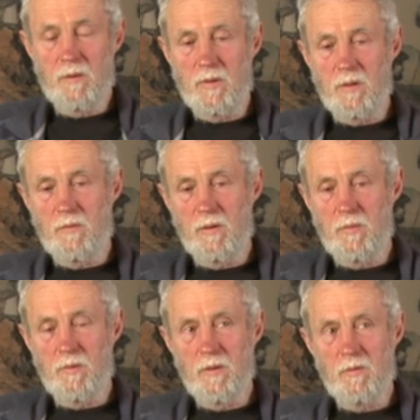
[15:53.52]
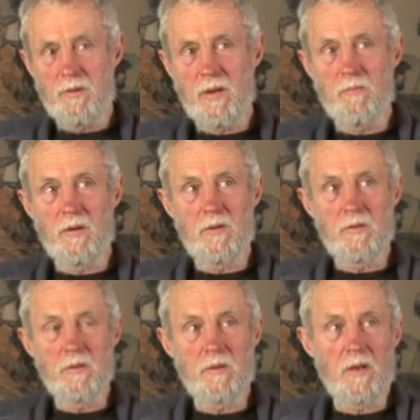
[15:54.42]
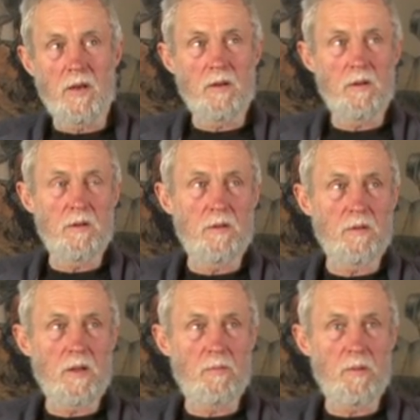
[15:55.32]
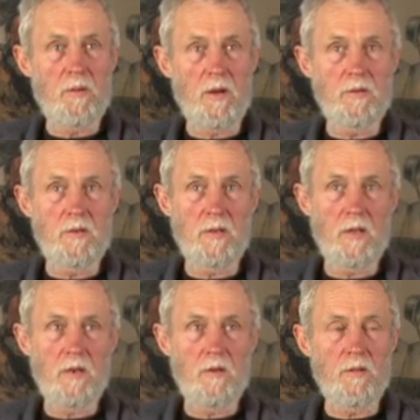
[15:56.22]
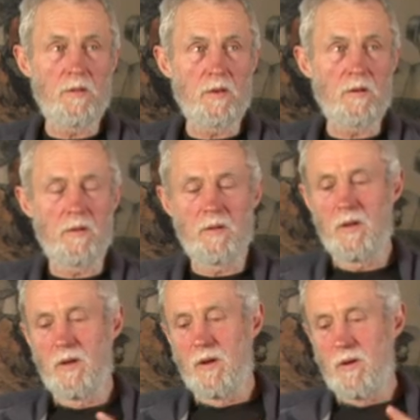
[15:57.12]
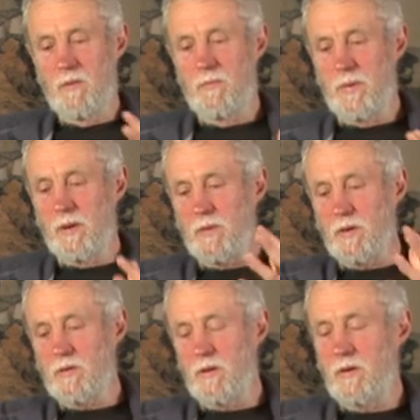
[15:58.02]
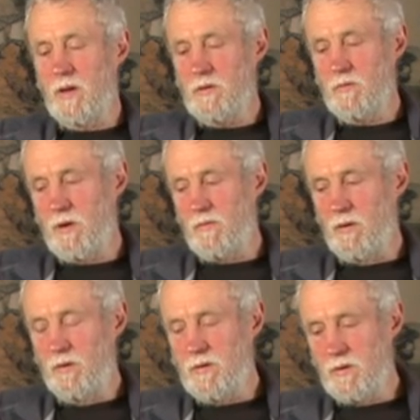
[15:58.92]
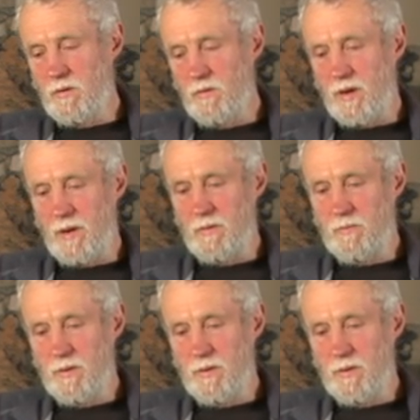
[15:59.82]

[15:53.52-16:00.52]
and been rebuilt. There were some there were a couple of places in England, I think, got big because of the Industrial Revolution and all that, and